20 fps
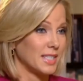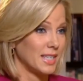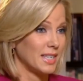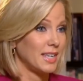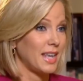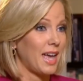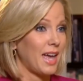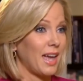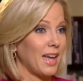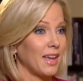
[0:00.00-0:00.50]

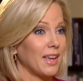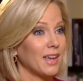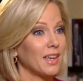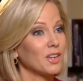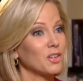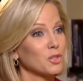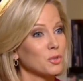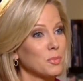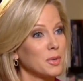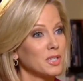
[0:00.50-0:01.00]
today
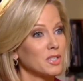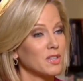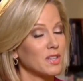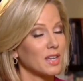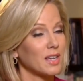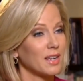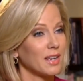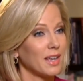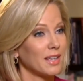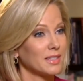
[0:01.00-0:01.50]
in your speech
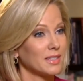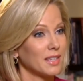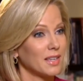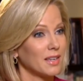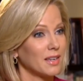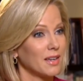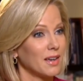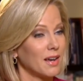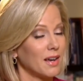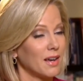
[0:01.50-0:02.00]
at the
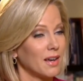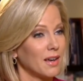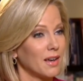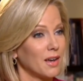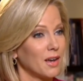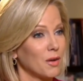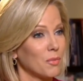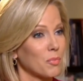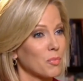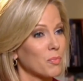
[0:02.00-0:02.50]
Knesset,
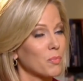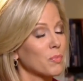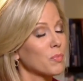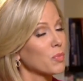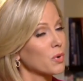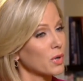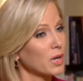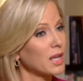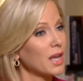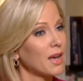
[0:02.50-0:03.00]
uh,
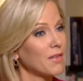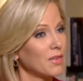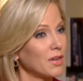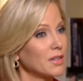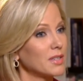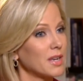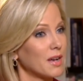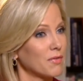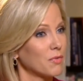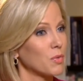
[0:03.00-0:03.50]
pretty
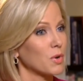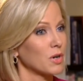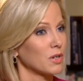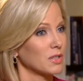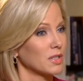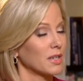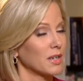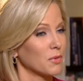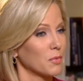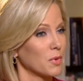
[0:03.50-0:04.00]
heavy, tough
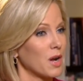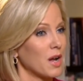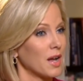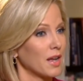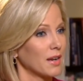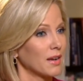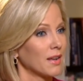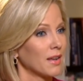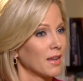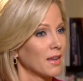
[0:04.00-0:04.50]
words on
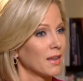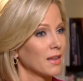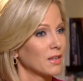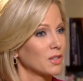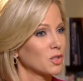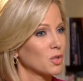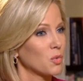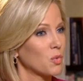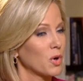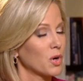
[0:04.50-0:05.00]
Iran.
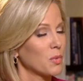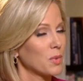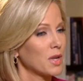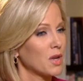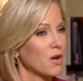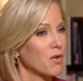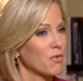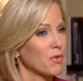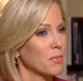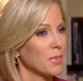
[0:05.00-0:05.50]
So where do
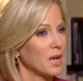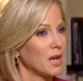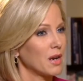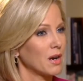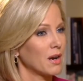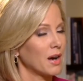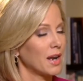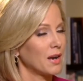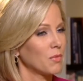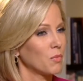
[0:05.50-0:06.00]
we go from
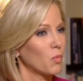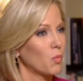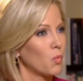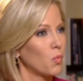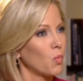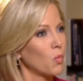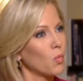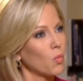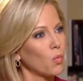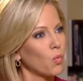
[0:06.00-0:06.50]
here,
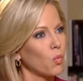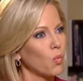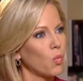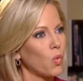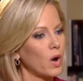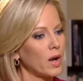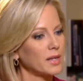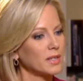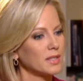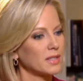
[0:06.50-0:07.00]
and
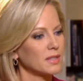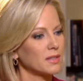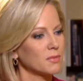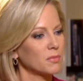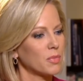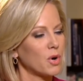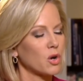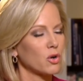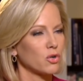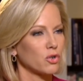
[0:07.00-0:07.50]

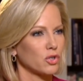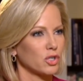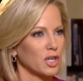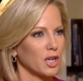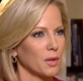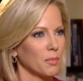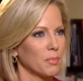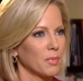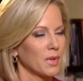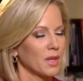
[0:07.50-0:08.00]
what
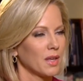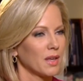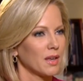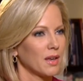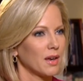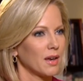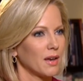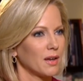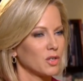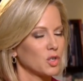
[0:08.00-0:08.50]
partnership
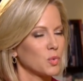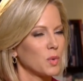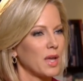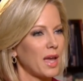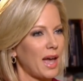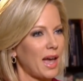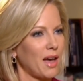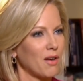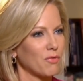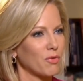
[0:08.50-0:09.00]
uh, do
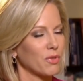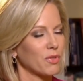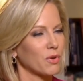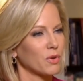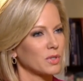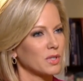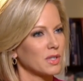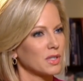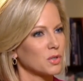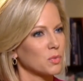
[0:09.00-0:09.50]
we have with
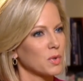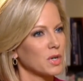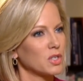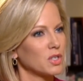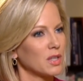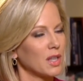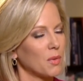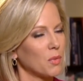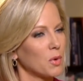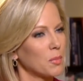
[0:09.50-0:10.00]
those in this
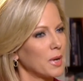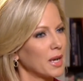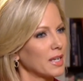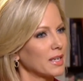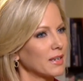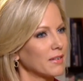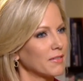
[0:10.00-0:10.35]
region that will make a